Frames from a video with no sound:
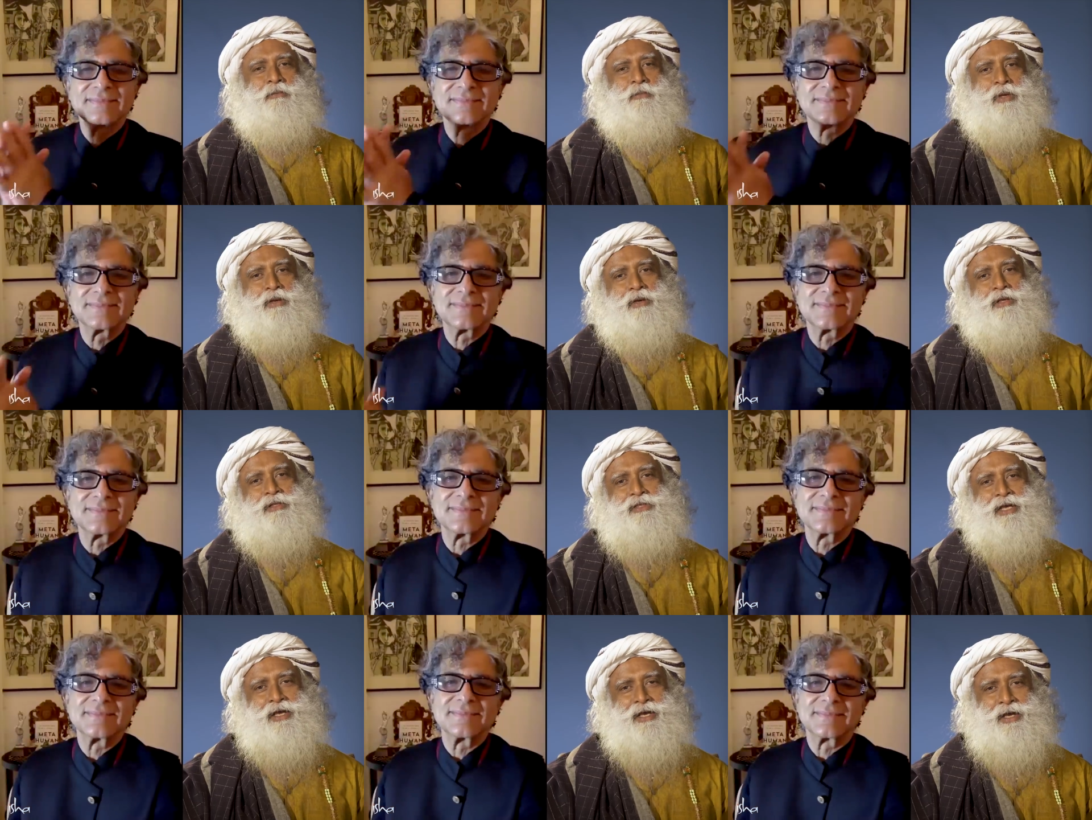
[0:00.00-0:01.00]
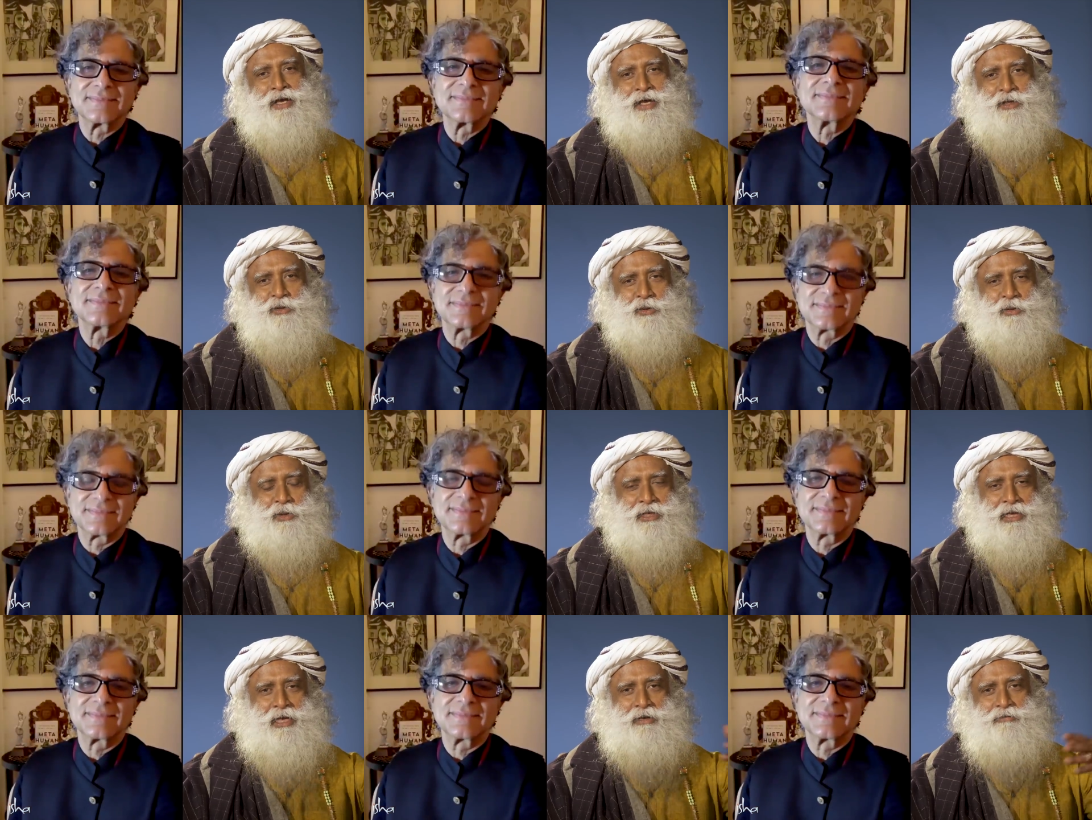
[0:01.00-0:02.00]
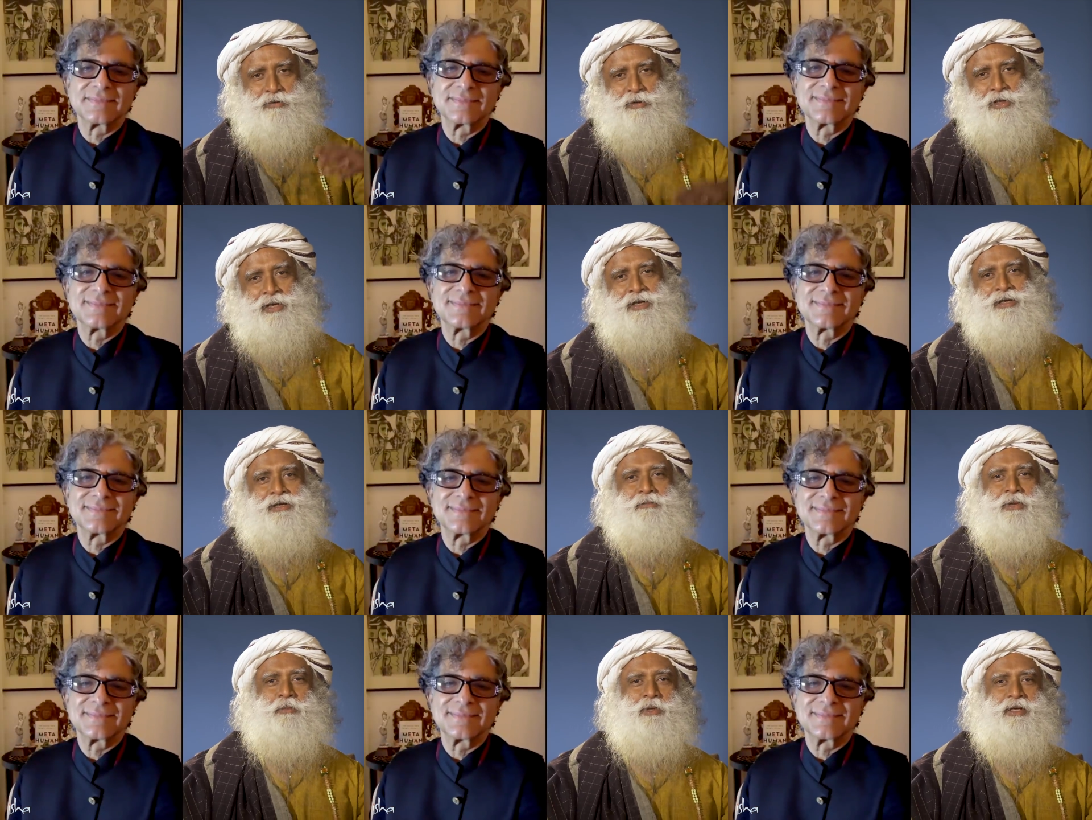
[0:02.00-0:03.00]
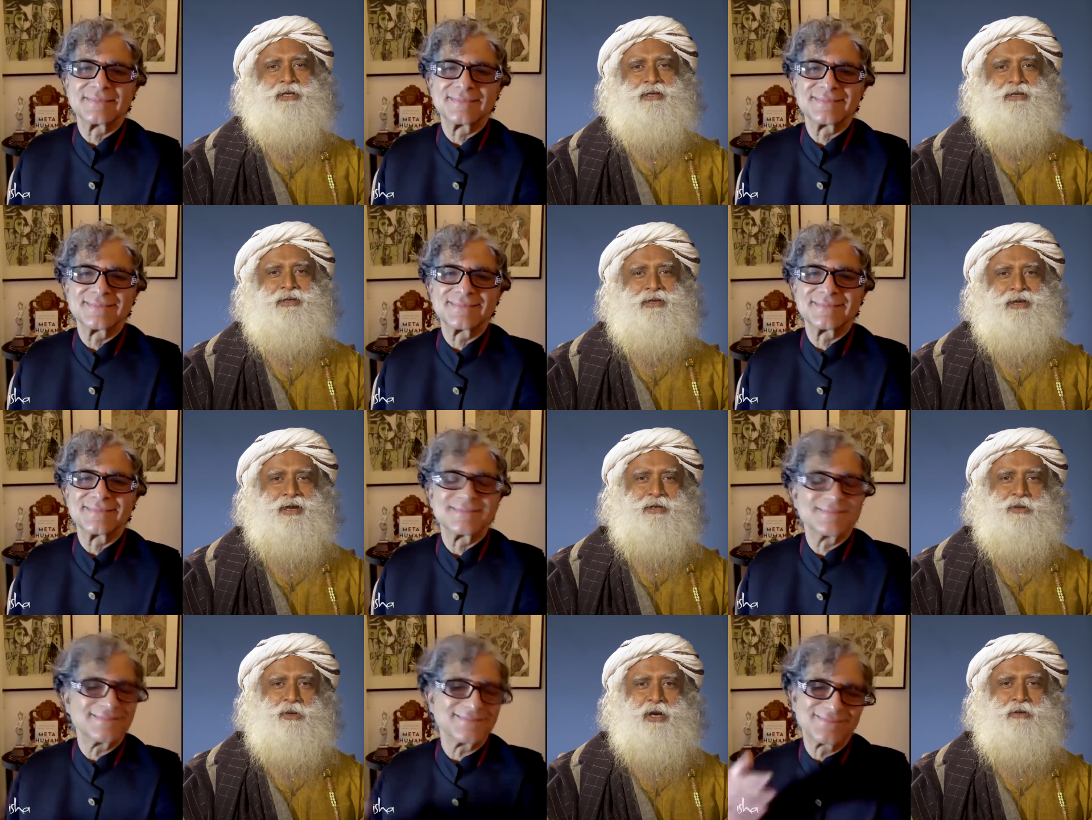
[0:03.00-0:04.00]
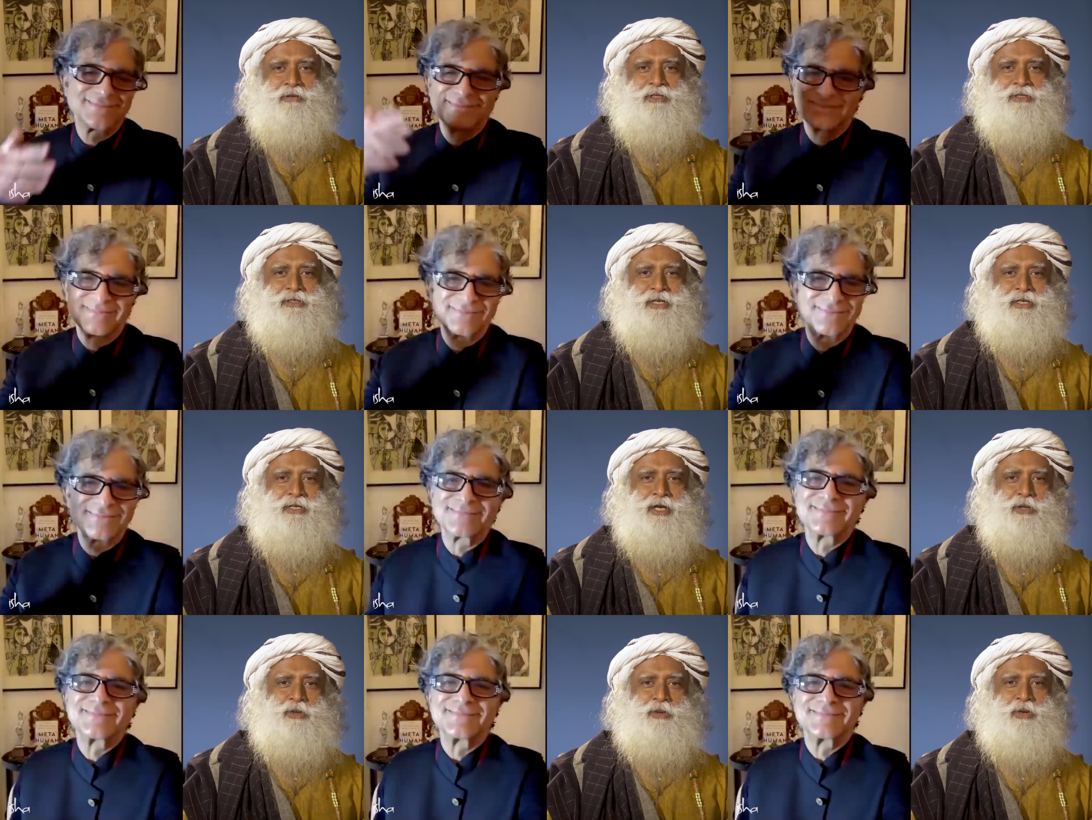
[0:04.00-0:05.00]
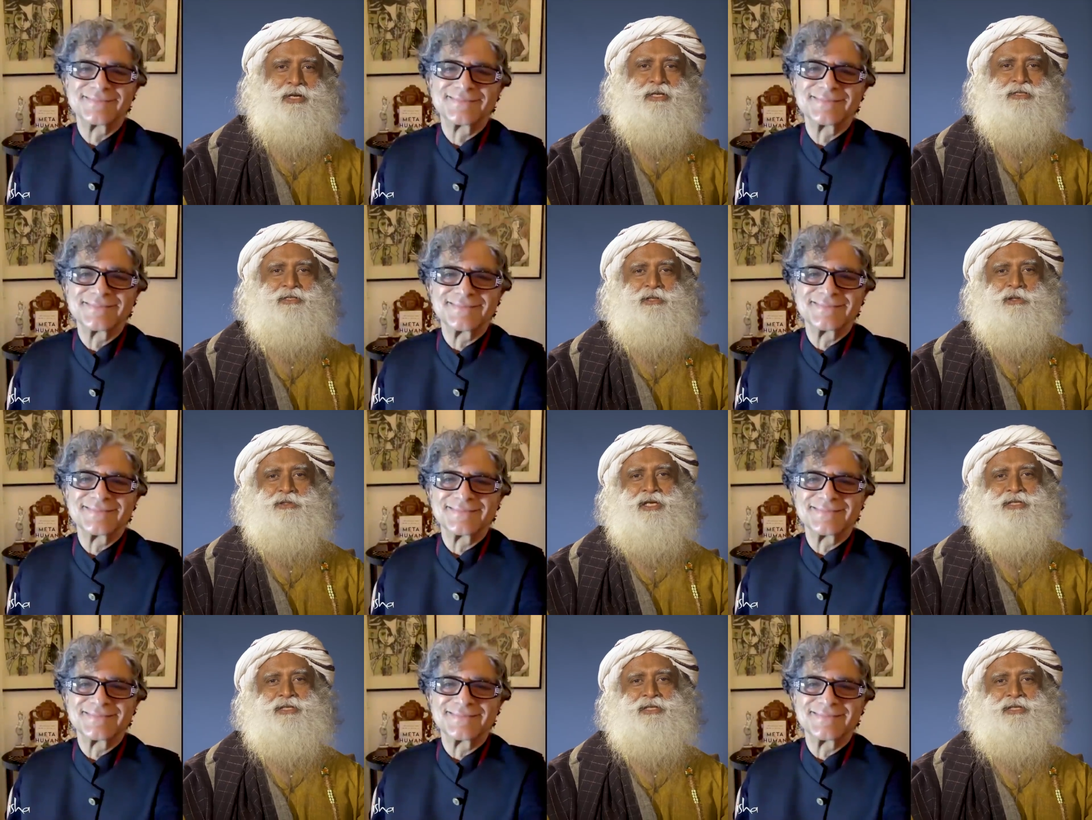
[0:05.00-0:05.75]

Speaker 1: Because uh, I know in California, maybe, I don't know how it's in San Diego, at least in Los